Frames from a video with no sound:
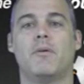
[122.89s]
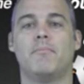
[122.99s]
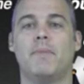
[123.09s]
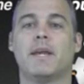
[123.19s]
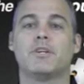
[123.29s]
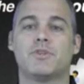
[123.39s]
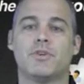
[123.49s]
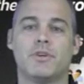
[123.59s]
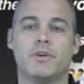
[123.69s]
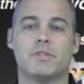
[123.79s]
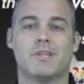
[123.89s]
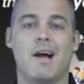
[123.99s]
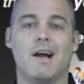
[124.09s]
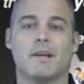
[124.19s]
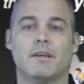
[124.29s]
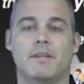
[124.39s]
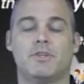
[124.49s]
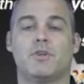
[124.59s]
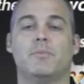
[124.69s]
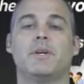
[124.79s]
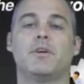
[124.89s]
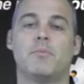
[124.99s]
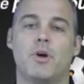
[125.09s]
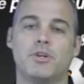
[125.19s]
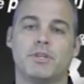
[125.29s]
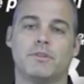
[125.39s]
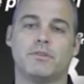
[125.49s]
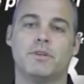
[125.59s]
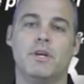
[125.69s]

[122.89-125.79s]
from, making sure they're in stock, and determining your margin.